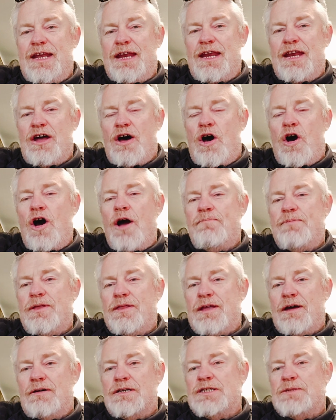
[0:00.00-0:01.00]
in the hype
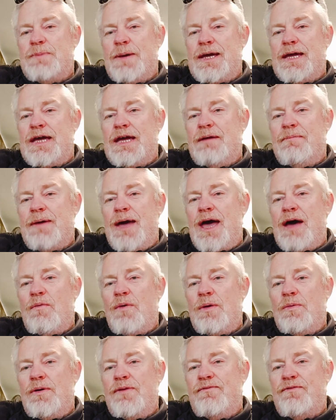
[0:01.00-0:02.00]
that they were speaking about
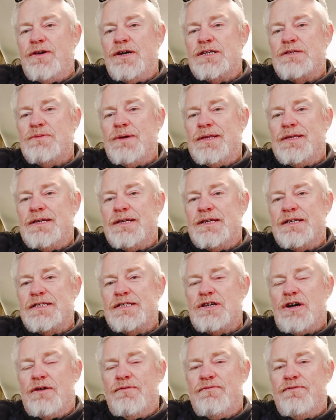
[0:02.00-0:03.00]
when we first went to this
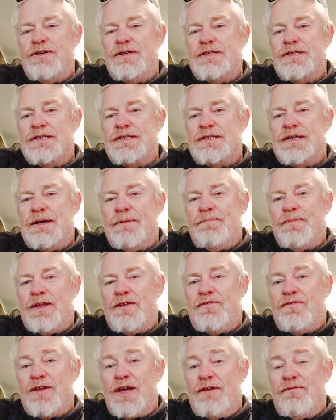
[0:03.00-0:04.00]
conference,
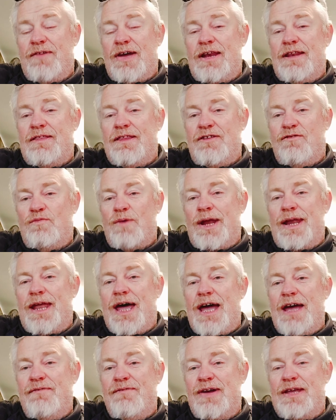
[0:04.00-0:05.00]
this event, this
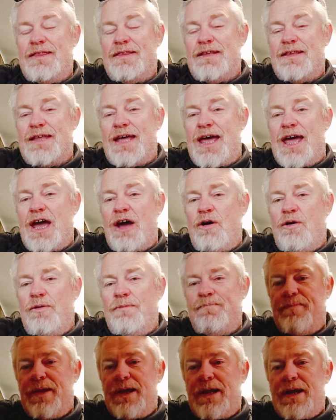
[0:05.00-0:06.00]
one-day event that they
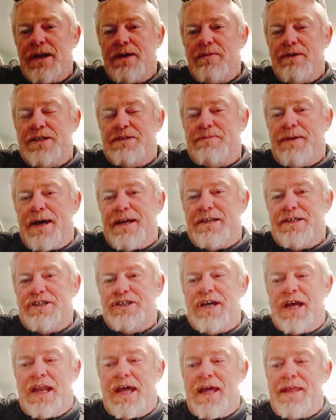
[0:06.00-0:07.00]
held, which made us
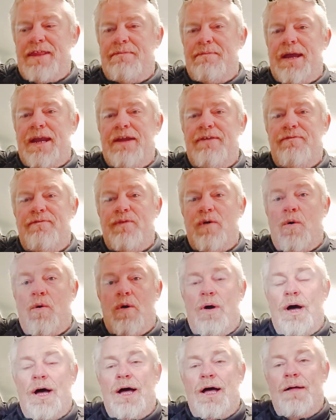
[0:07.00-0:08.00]
shell out the money
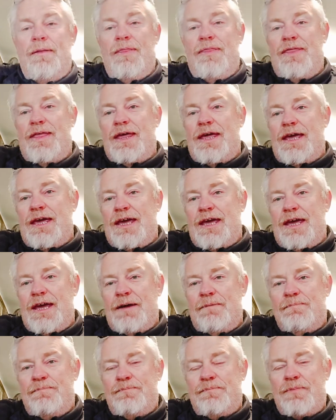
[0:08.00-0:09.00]
for the
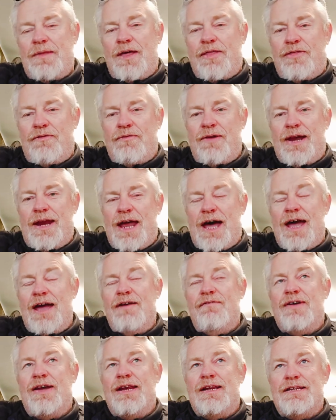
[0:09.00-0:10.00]
three-day
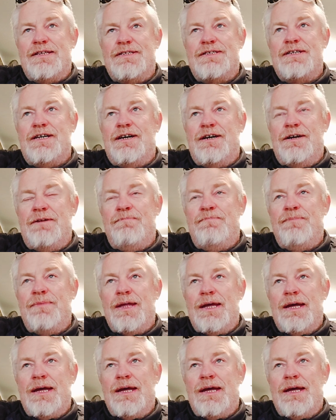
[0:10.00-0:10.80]
event. So